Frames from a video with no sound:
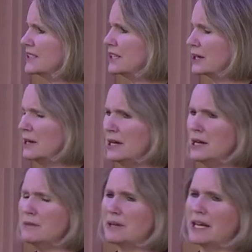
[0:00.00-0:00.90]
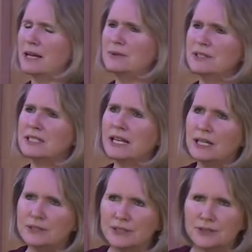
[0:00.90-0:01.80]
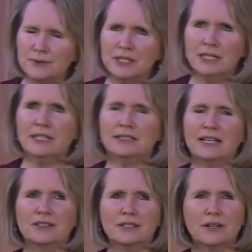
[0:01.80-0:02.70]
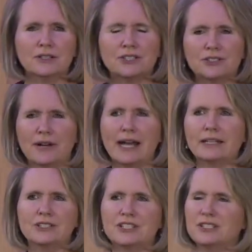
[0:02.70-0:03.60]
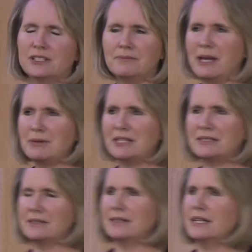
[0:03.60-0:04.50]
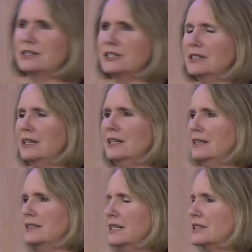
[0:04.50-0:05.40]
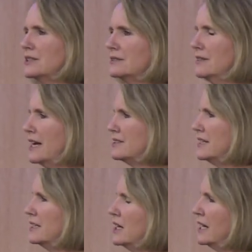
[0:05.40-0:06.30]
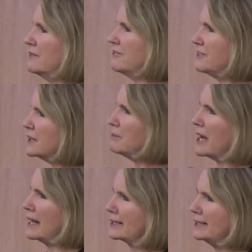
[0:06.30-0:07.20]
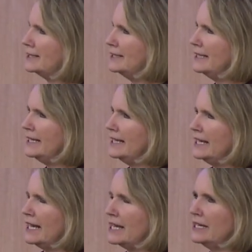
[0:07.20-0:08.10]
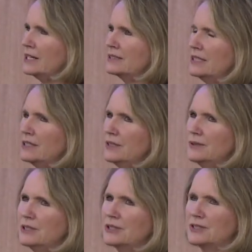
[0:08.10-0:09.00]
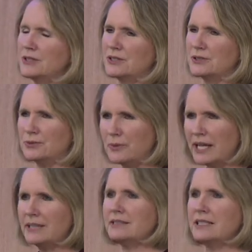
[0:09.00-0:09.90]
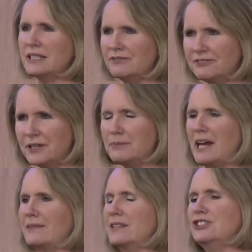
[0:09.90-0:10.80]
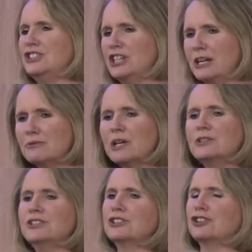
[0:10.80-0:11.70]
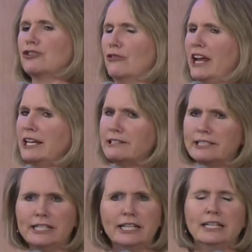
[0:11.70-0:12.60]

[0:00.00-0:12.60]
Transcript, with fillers: here, but I will tell you that there are strategies, and maybe this is another, another lesson on feedback. And I'll tell you, there's, there's ways to give feedback. The general, you're great,